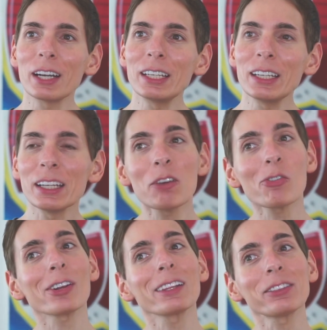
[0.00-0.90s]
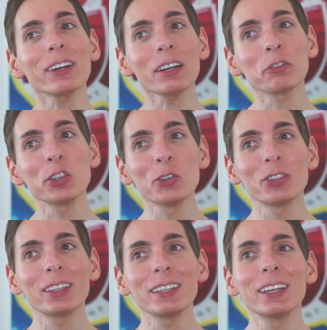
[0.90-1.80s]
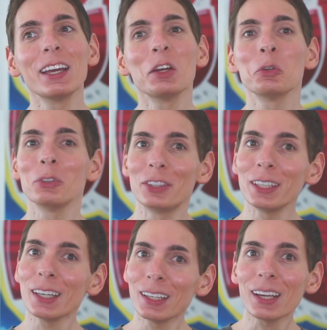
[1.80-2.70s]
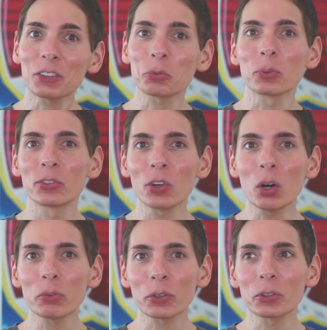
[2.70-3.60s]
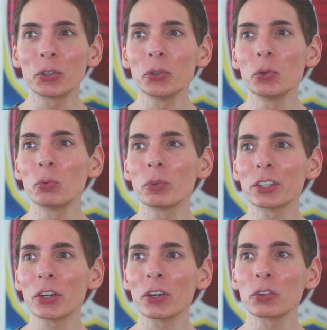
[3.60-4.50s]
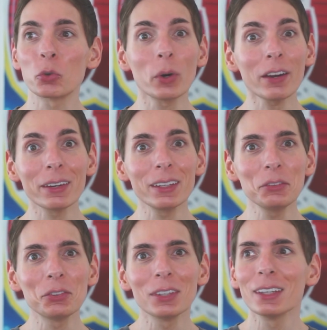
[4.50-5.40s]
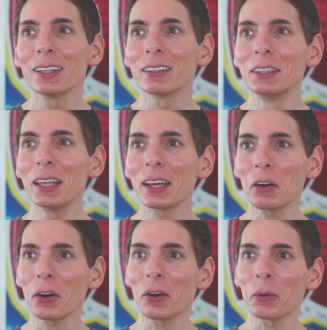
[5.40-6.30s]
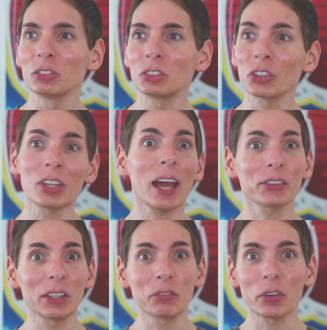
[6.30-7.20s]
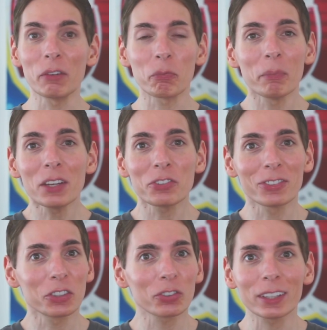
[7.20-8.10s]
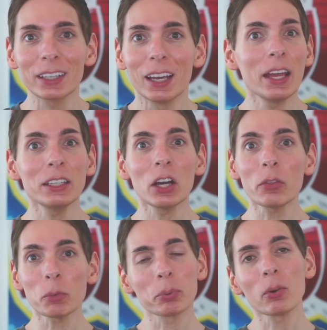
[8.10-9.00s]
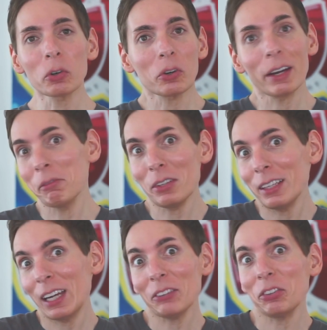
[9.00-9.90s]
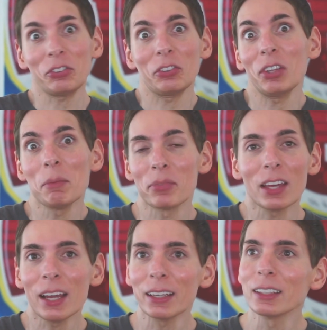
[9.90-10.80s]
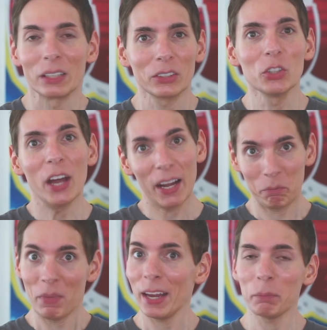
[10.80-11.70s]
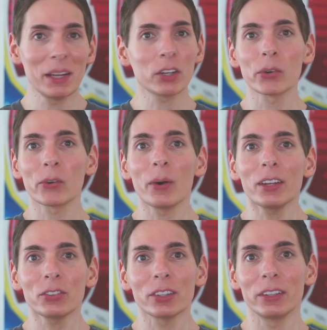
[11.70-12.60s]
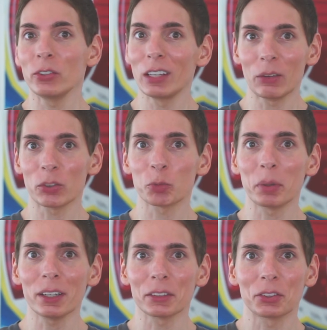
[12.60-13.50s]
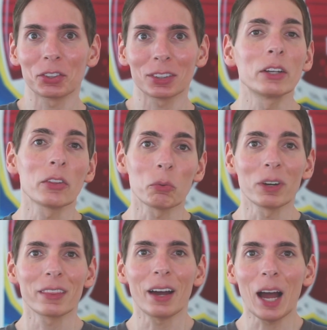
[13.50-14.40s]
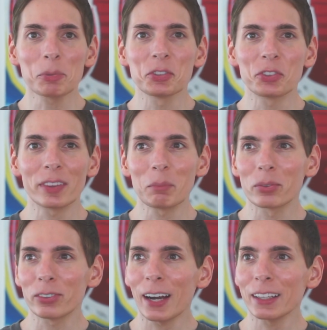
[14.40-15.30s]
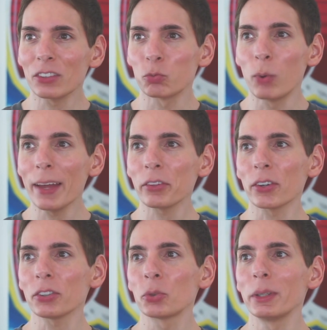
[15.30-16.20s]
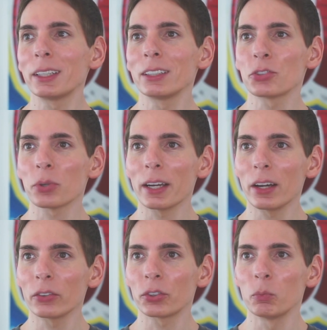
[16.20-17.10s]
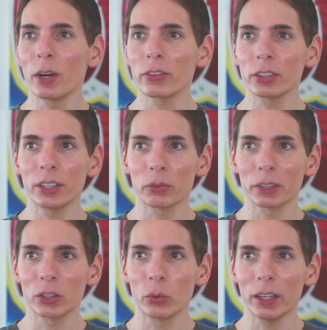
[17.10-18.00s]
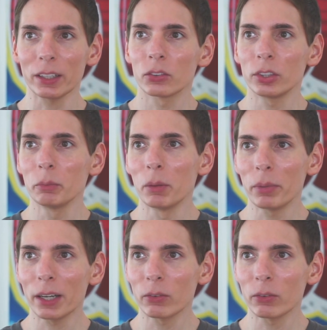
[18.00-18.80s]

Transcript: idea. Never really thought of using D N S resolver to return queries that are just asking for information, just like any other protocol. I really guess it's the same thing. You make a request and you get a response. Another one of the options that they provide is weather, so we can try out some weather here really quick. Let's see Mumbai